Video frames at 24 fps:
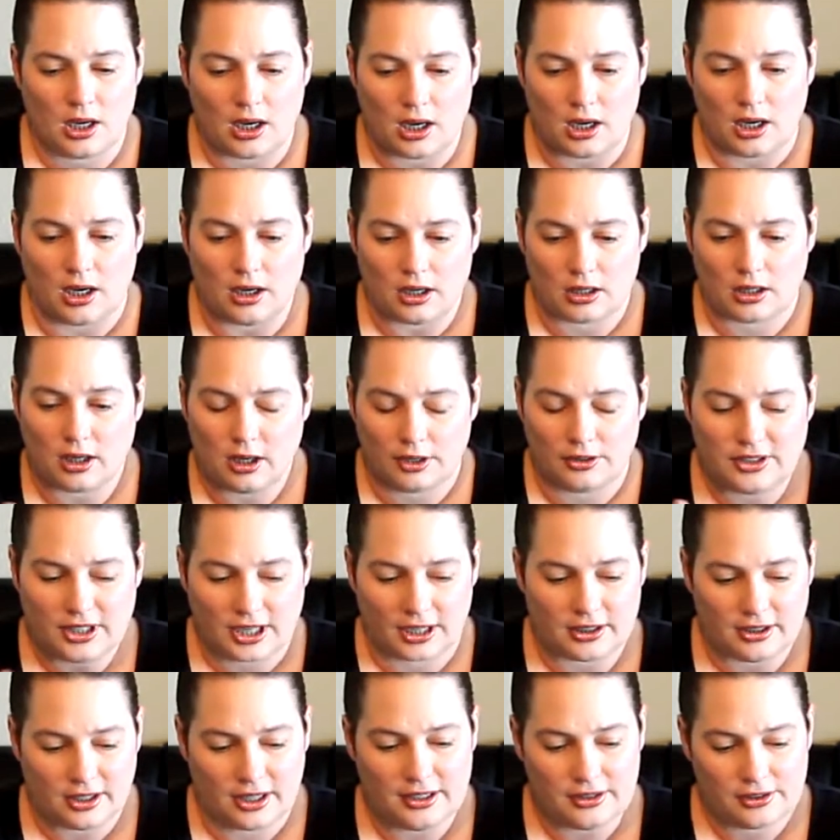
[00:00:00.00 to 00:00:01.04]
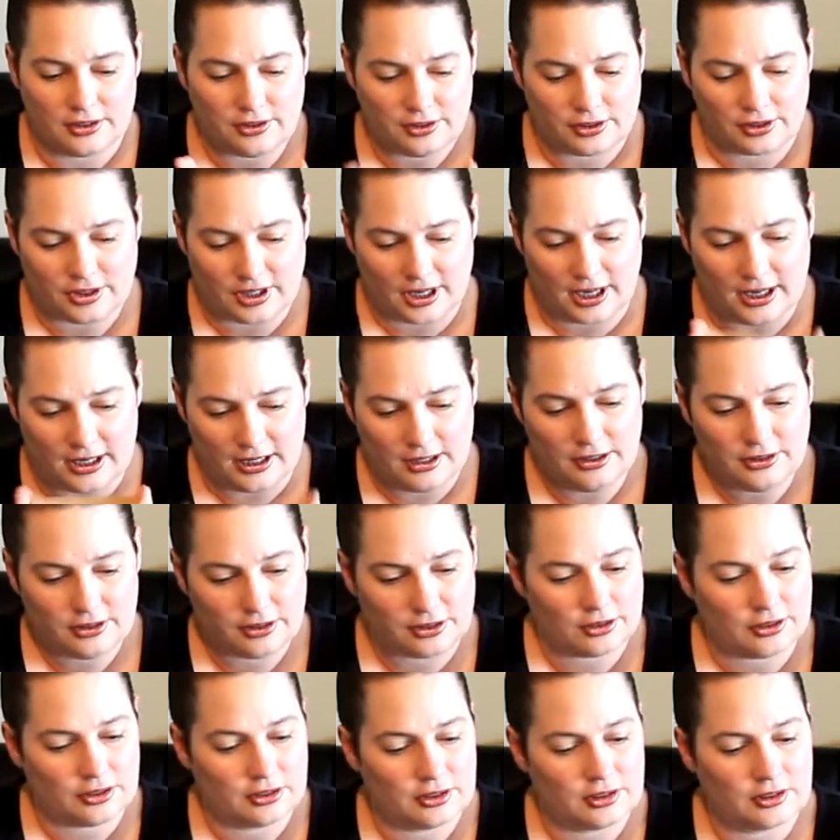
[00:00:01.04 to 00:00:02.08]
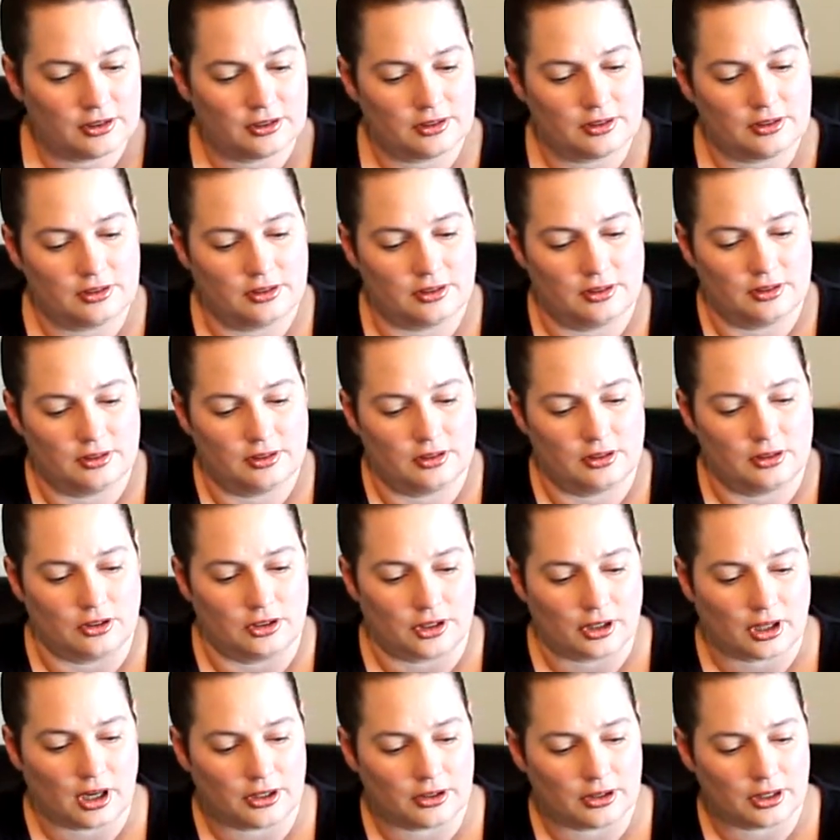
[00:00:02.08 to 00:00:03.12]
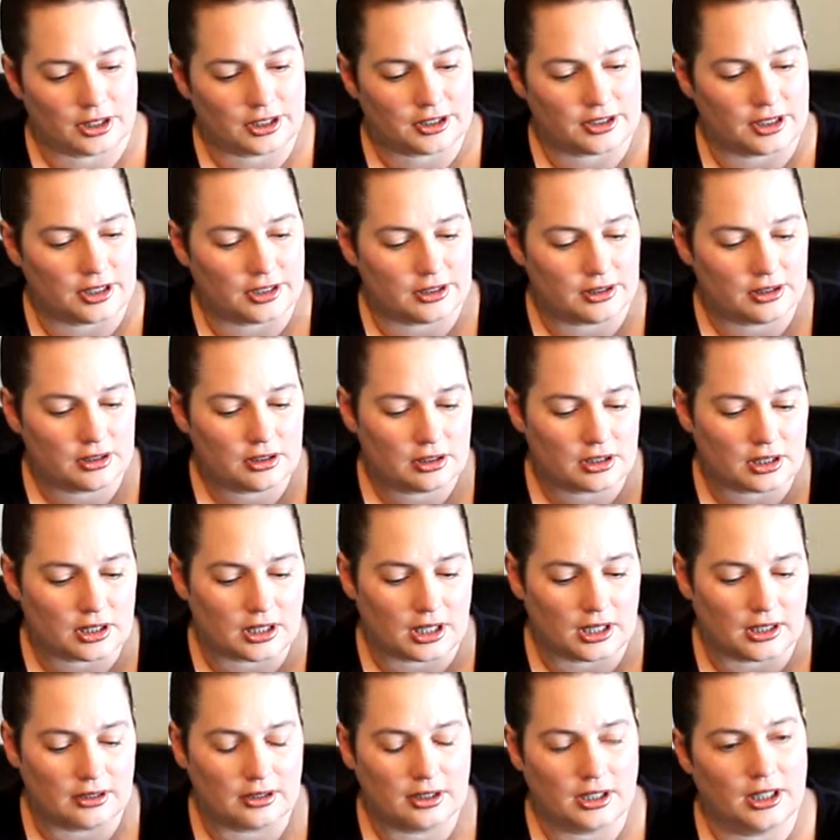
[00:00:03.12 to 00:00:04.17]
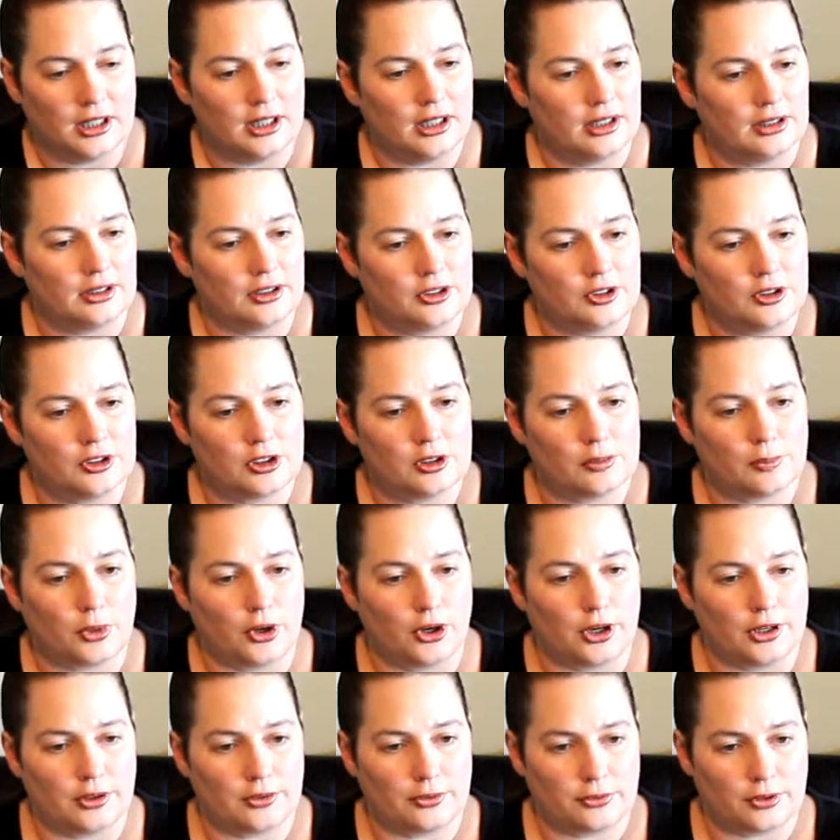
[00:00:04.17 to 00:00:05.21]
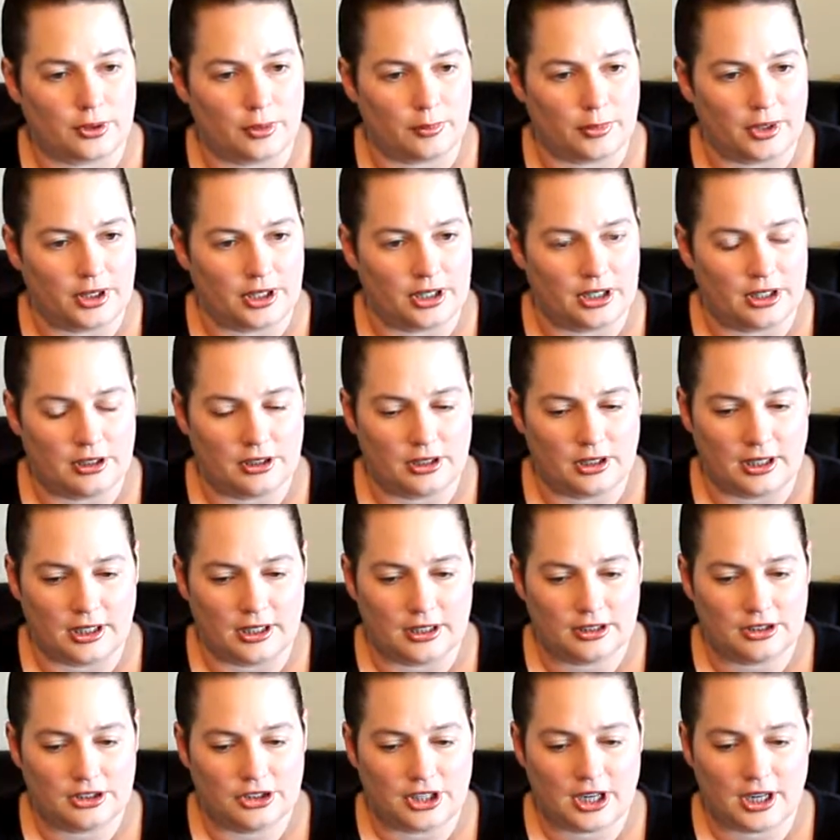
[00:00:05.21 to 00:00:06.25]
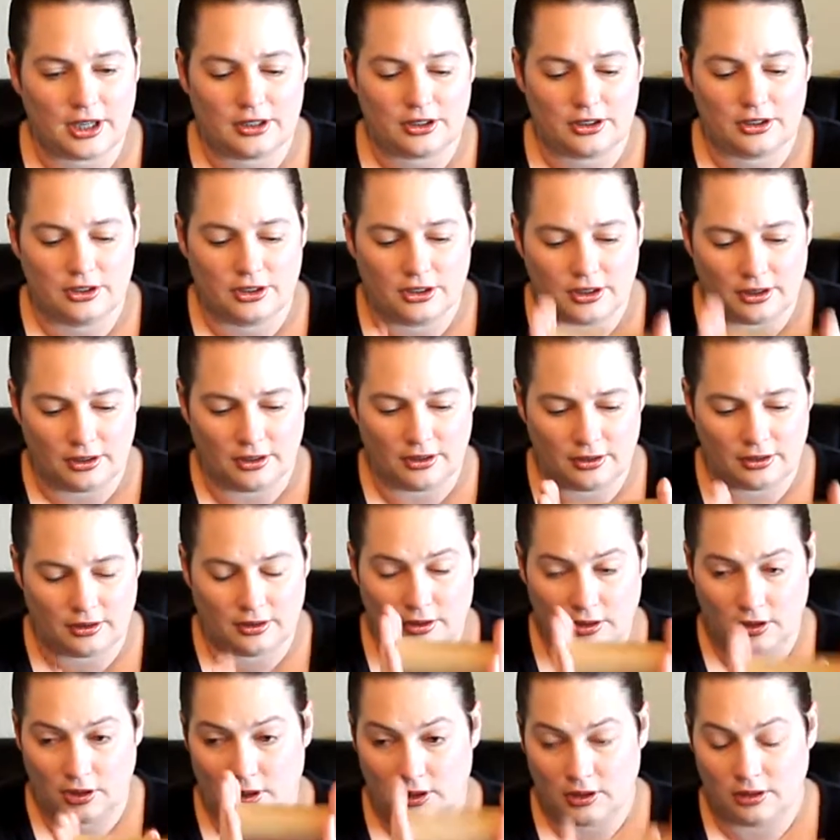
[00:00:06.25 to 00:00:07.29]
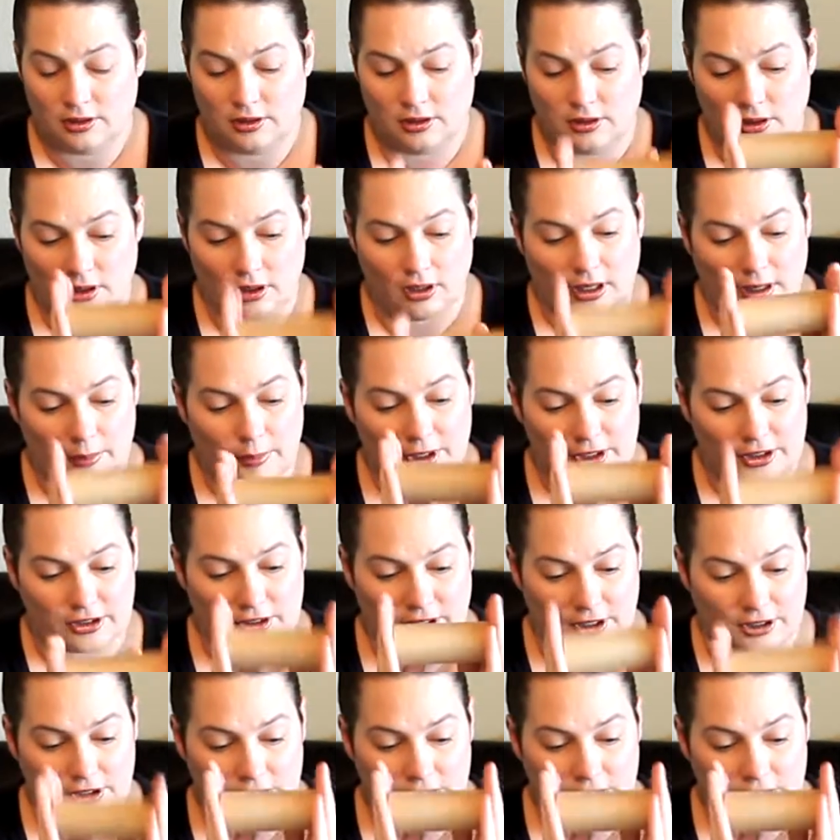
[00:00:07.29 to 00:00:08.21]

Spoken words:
contact lens case, or a contact lens, and then this is part from an inkjet. That makes a